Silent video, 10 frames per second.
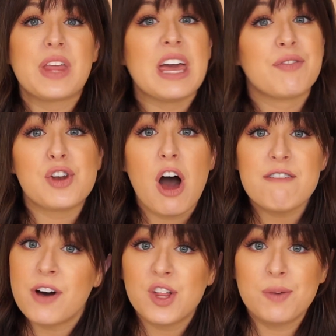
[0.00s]
If you're
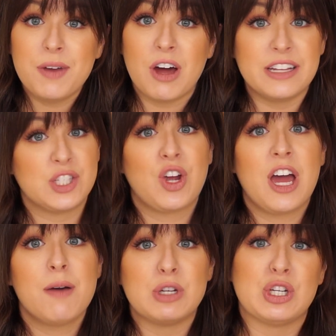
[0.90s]
not following me on
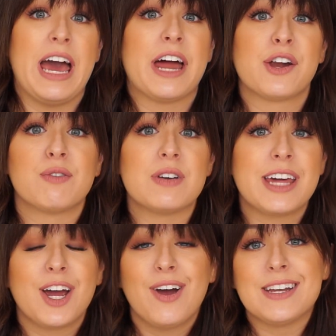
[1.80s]
Instagram, you should head on over
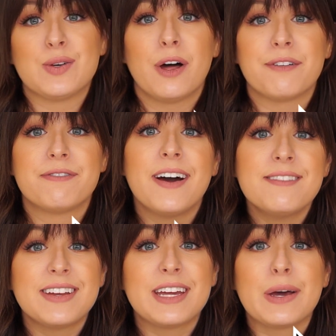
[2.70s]
there. I do a lot of
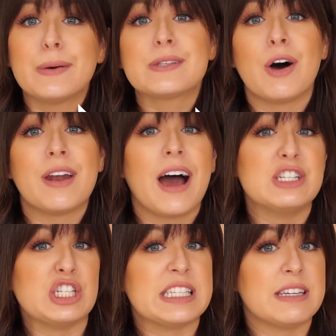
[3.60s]
fun videos on
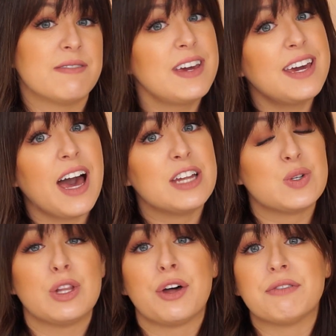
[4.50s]
IGTV. I
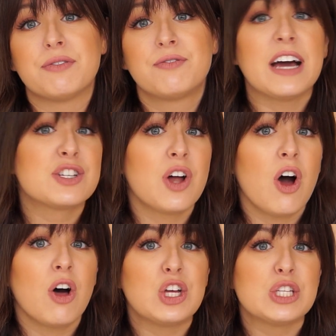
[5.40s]
do a lot of fashion
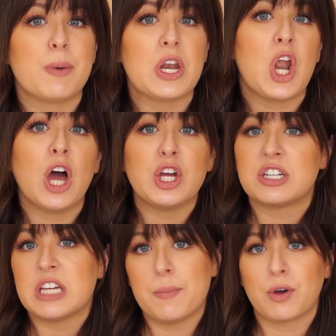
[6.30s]
hauls, but not your
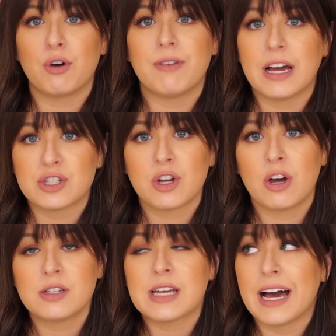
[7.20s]
typical fashion
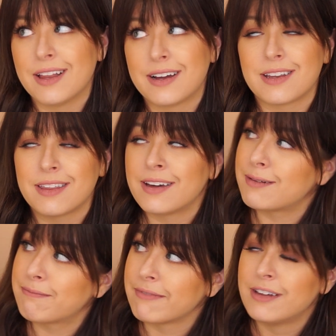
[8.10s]
hauls, I like to think.